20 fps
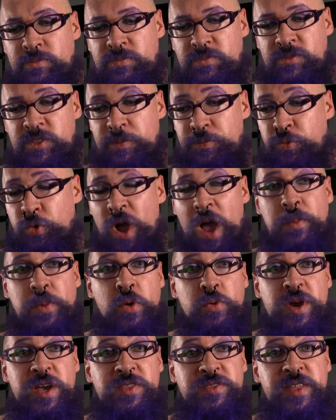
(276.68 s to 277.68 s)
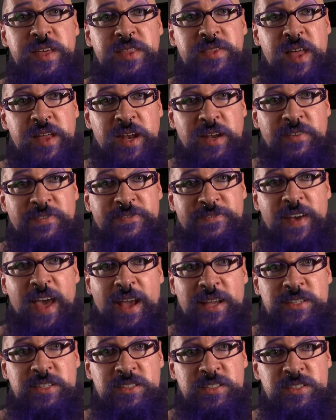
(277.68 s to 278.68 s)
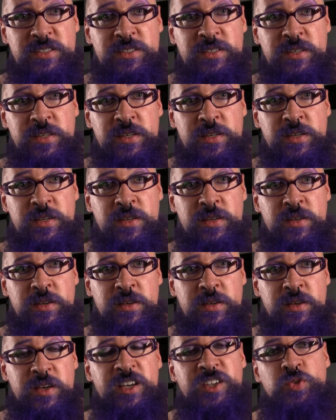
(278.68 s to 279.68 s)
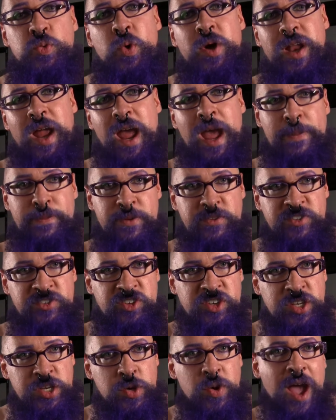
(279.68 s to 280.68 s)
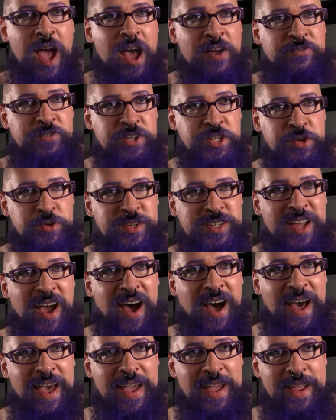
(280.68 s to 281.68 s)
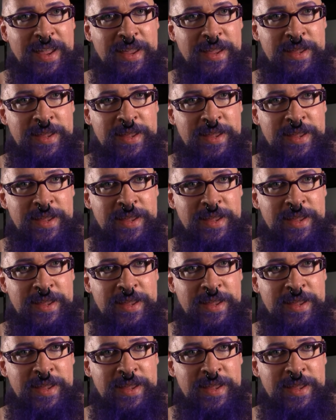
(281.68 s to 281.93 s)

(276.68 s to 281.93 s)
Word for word: the primary thing that it affects is what happens to you after you die.